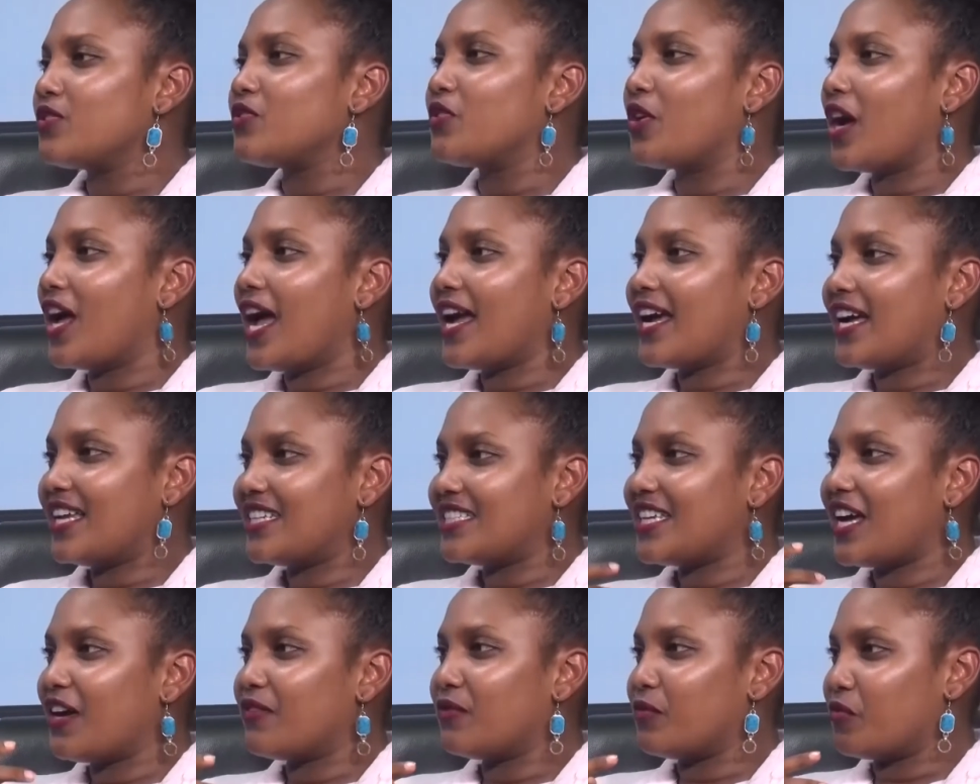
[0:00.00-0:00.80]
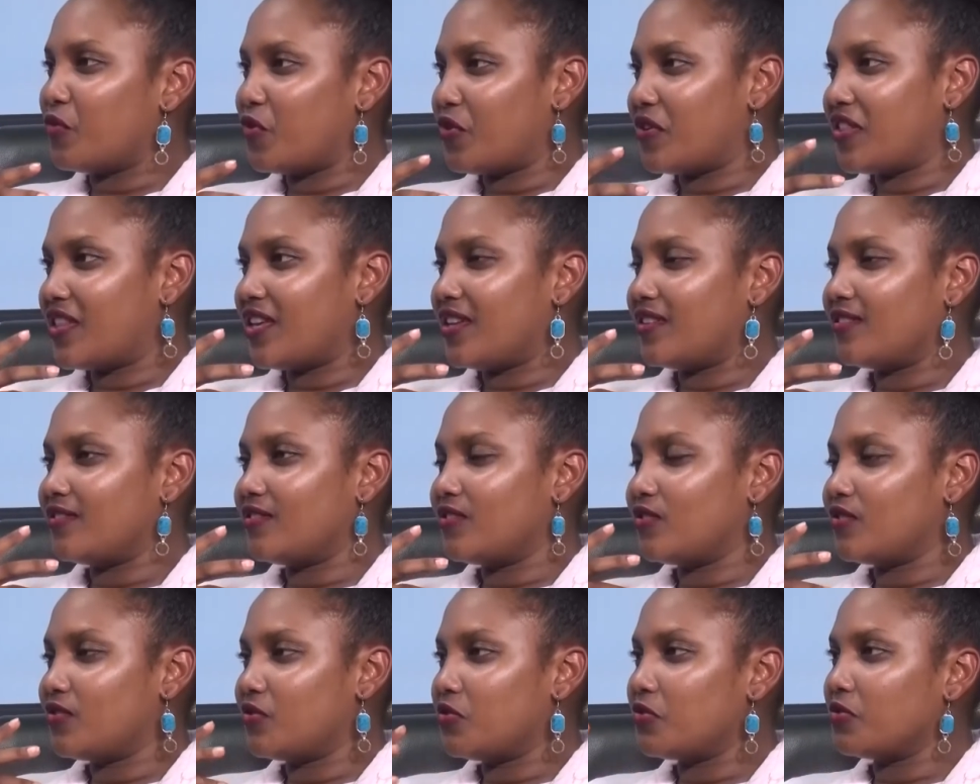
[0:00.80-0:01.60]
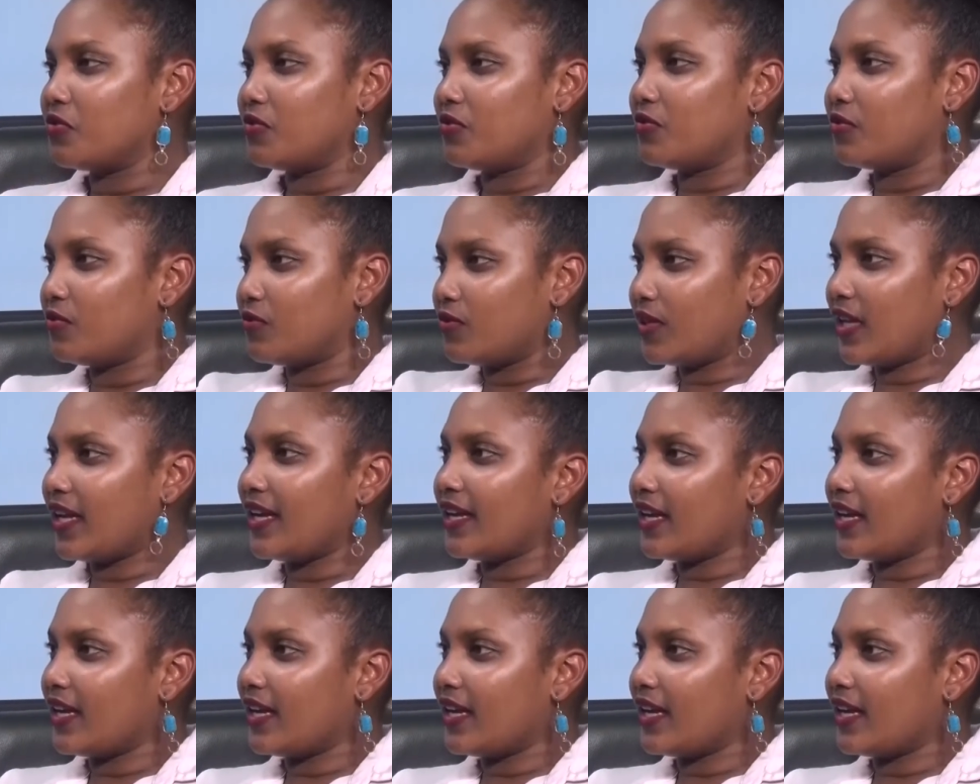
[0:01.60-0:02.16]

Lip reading: Which means I can't have more than two.